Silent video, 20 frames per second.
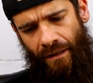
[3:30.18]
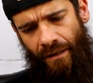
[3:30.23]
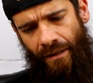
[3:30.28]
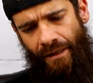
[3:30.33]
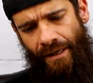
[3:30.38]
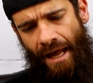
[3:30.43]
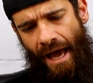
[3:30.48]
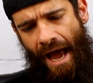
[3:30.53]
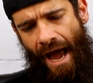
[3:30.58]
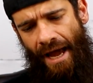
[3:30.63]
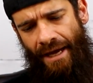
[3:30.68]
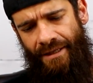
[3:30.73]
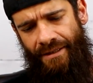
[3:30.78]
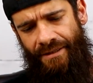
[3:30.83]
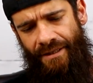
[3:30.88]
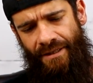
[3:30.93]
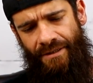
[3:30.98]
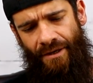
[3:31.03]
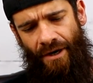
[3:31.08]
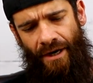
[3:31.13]
Nice,
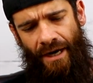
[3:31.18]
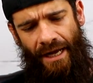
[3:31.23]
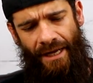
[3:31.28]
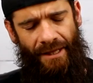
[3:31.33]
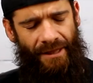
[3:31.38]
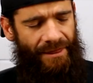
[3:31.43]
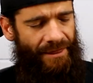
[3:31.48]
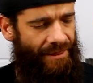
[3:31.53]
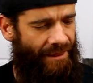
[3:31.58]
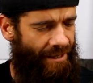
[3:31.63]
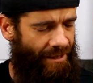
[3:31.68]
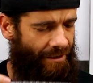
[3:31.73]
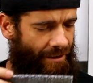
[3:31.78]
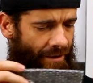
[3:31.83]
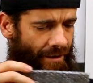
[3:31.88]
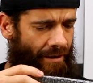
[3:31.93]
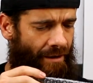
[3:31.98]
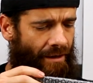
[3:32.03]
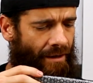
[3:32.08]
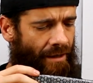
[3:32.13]
these are like
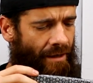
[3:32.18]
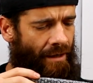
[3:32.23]
thinner.